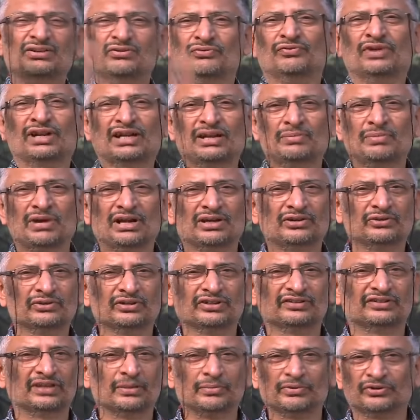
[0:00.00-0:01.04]
Welcome back to
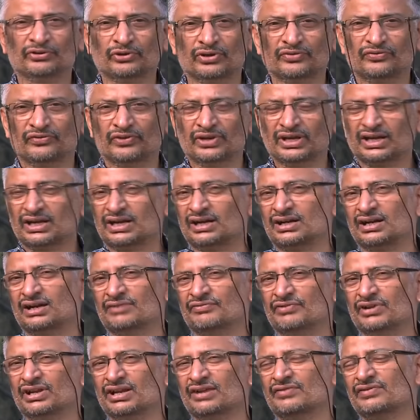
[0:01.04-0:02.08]
this episode of Eureka and
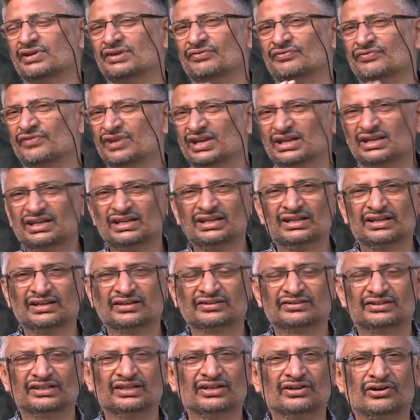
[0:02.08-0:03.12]
we are having a very
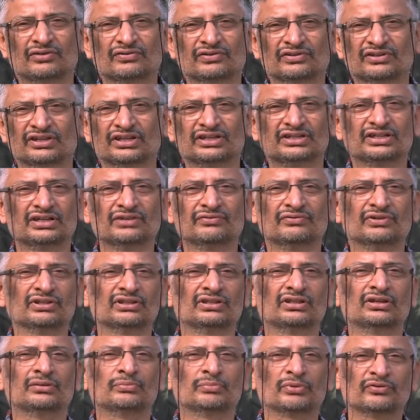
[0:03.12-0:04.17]
interesting conversation
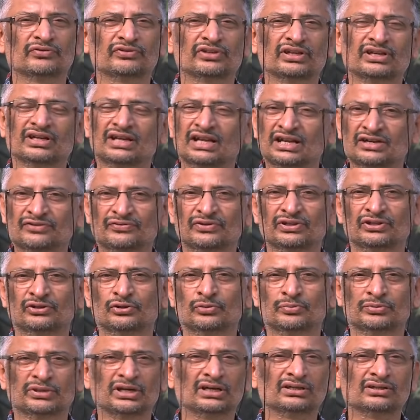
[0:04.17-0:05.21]
with uh, Professor Yashwant
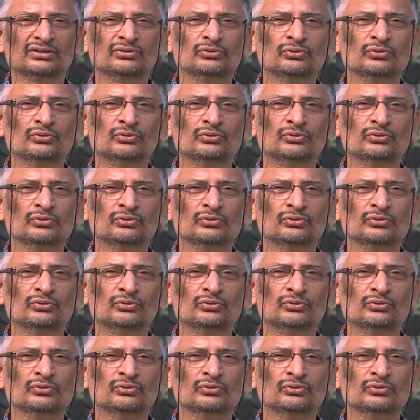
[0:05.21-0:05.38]
Gupta,